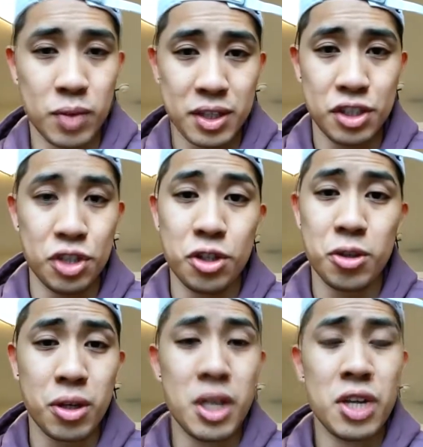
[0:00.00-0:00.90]
We're
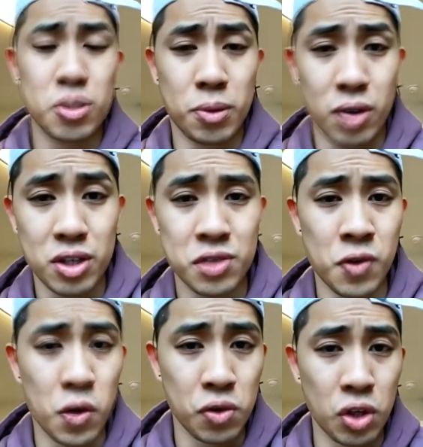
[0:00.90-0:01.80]
continuing to progressive
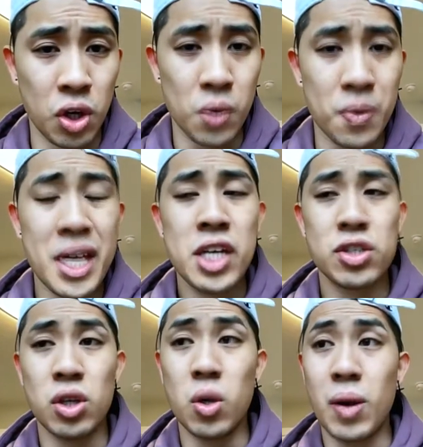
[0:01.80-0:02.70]
overload.
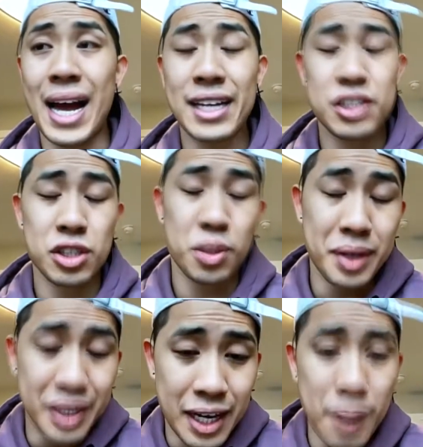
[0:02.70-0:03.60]
So actually,
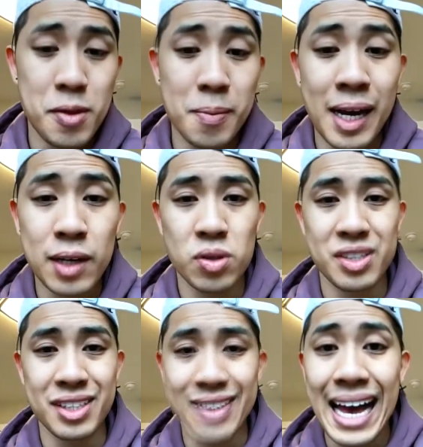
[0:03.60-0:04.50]
we kept the macros
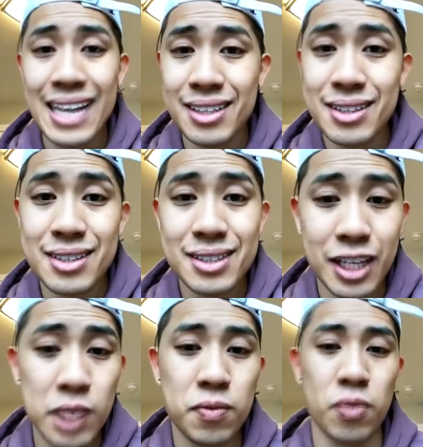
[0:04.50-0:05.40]
exactly the
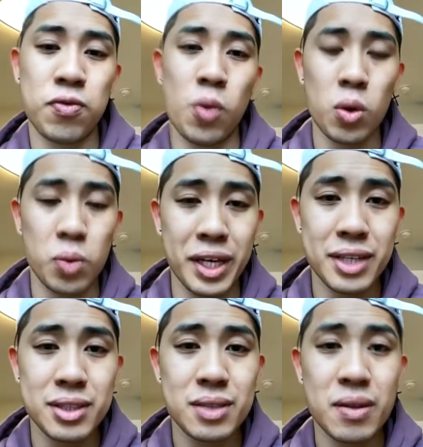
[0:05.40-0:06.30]
same for 4
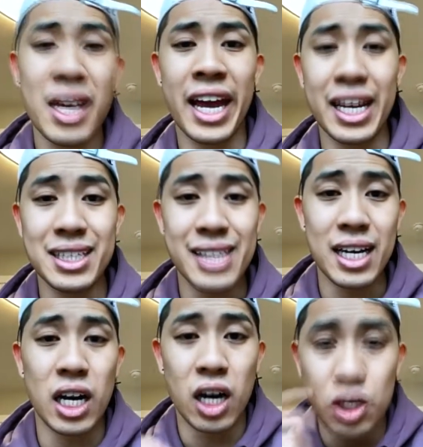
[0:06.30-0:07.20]
weeks, and he's at
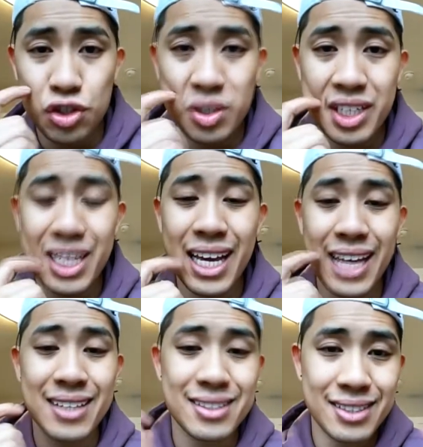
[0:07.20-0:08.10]

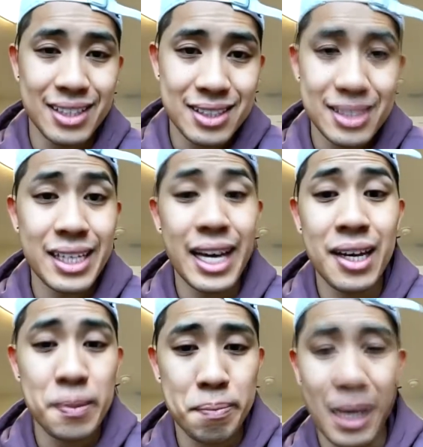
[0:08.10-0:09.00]

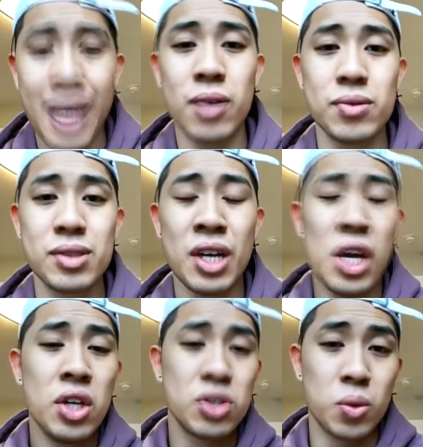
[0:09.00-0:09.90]
168 pounds.
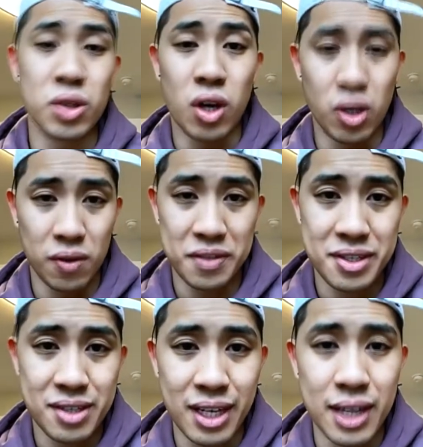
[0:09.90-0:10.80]
So with all of
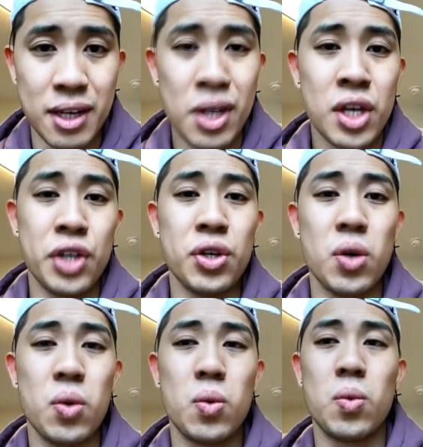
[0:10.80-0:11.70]
this said, you know,